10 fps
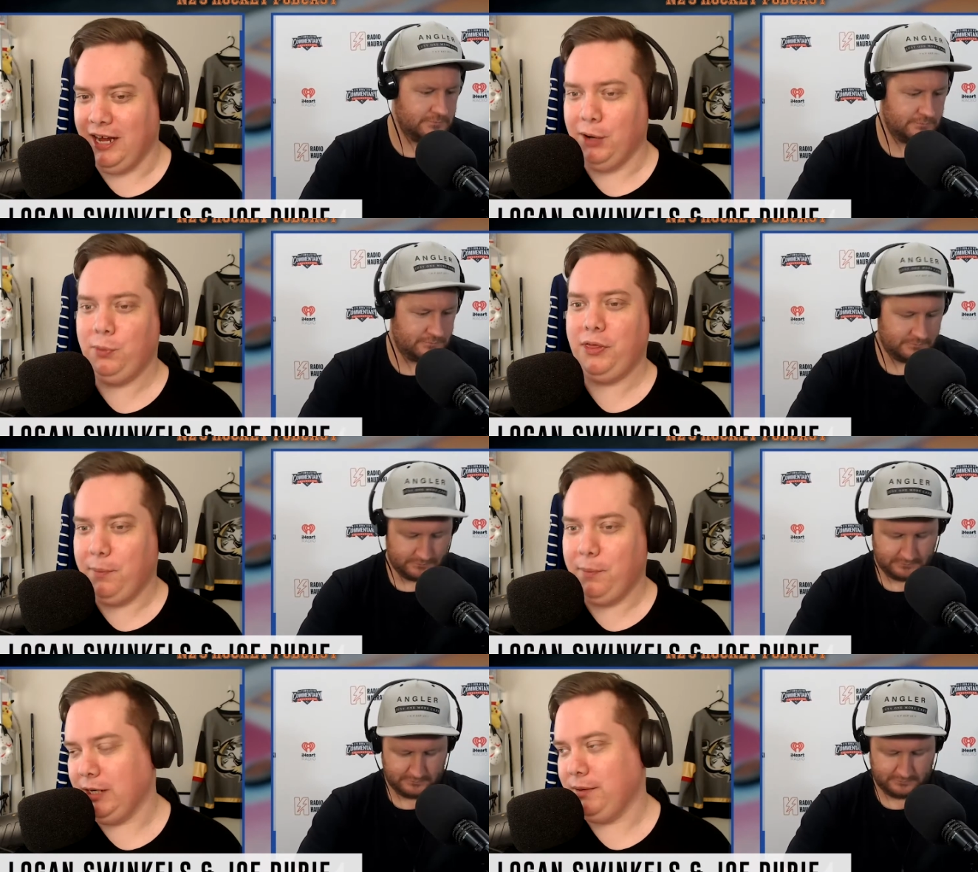Speaker 1: Uh,
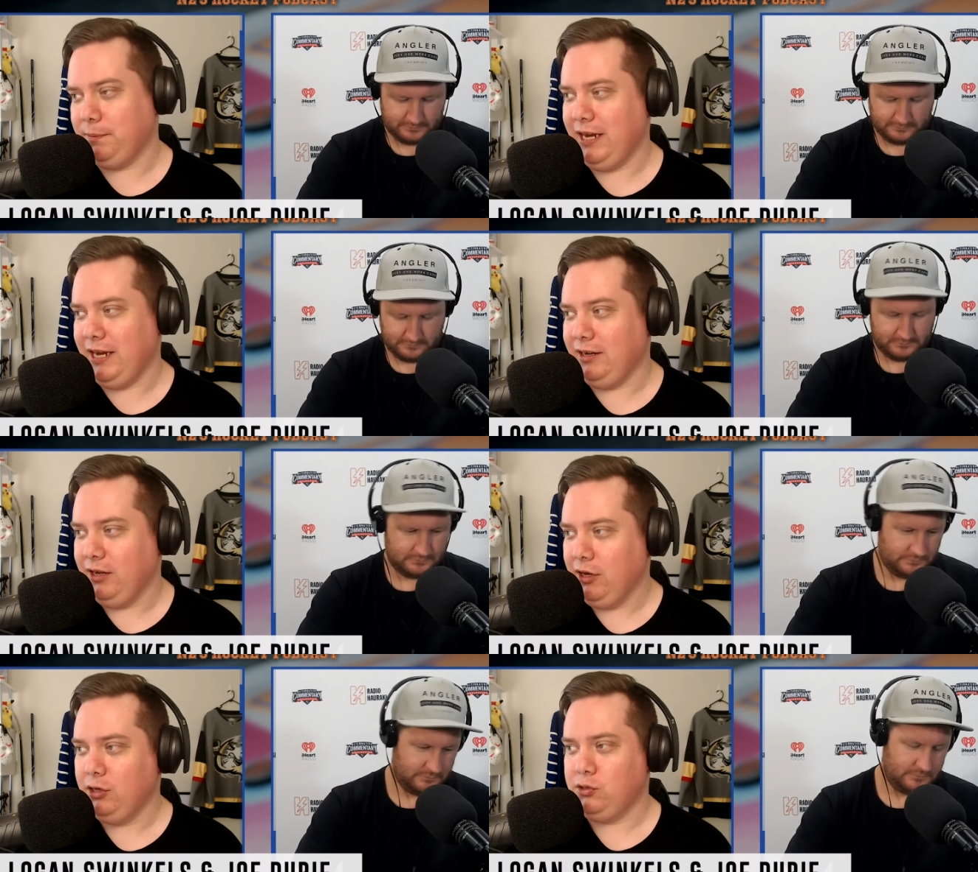without being able to
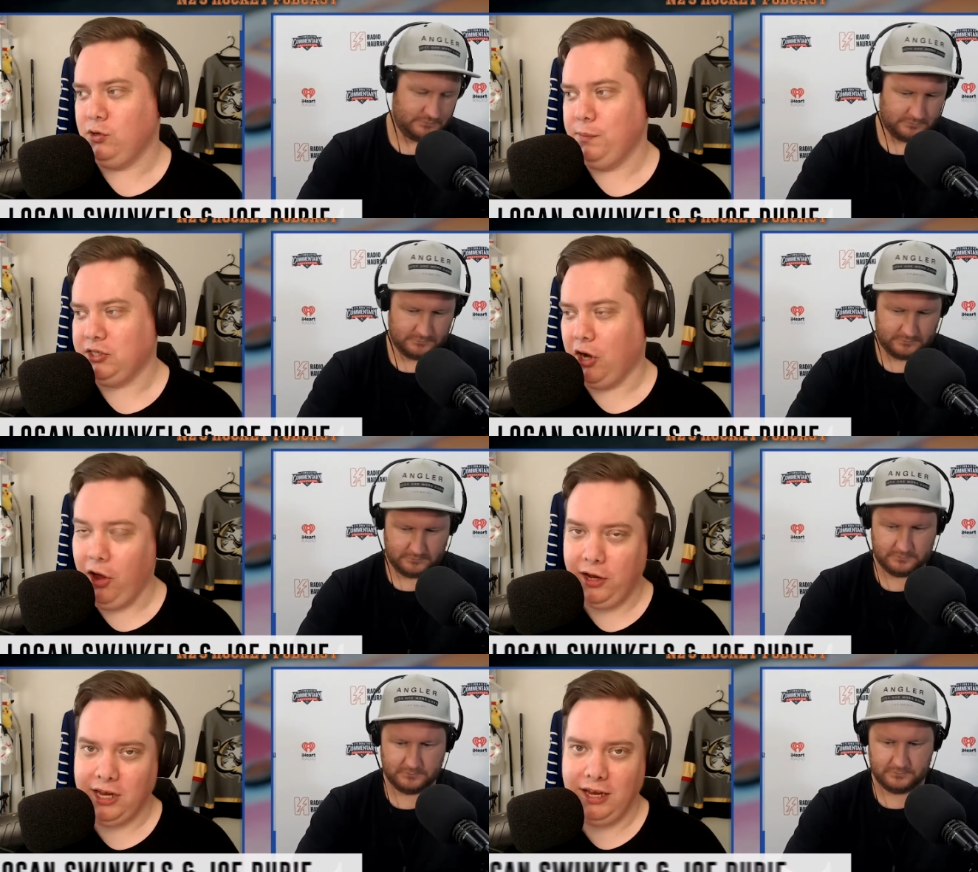play too
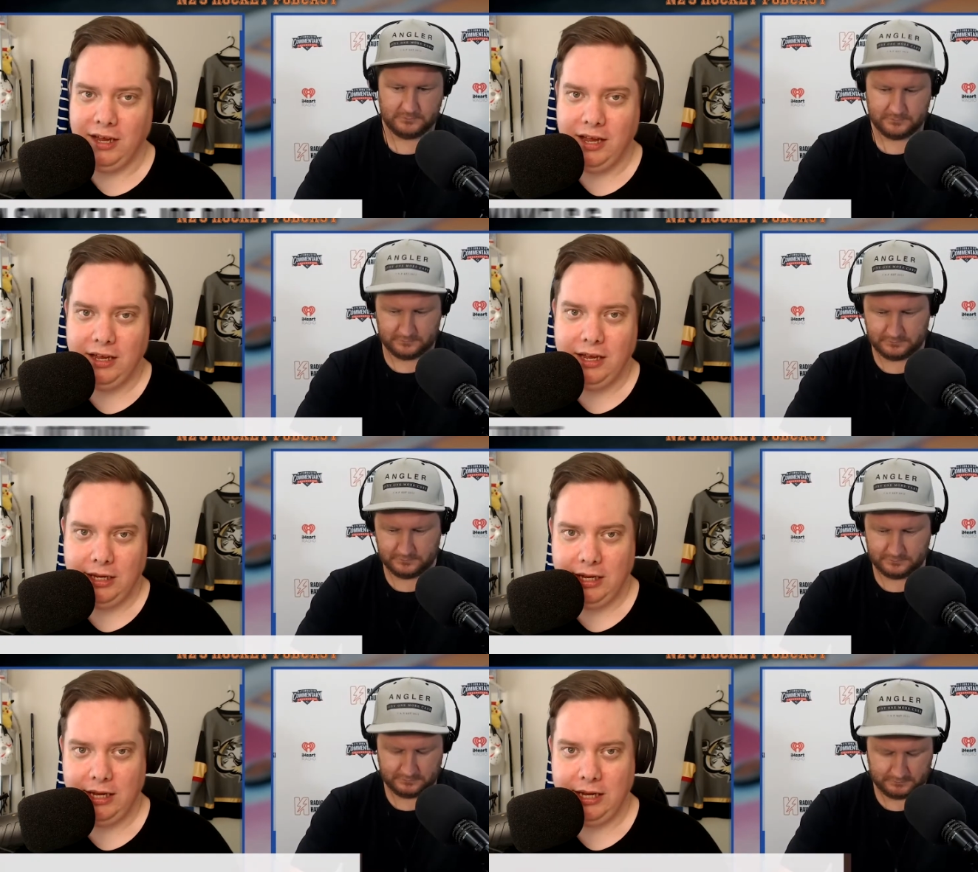much hockey,
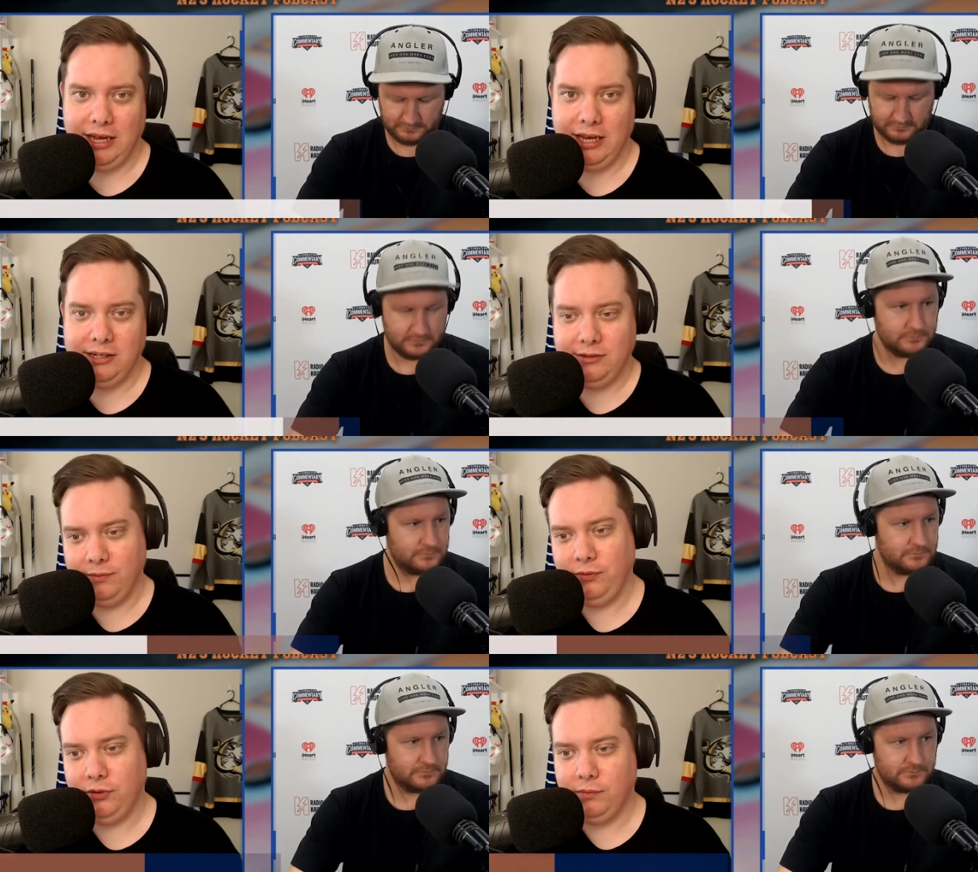he
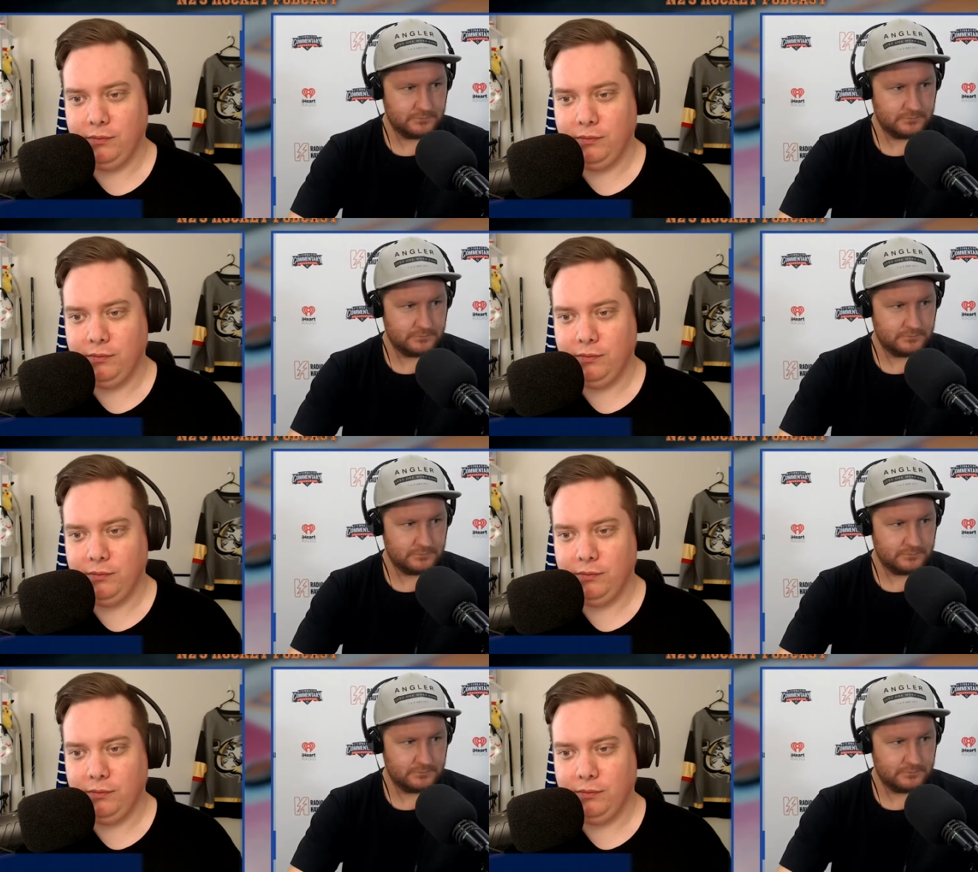he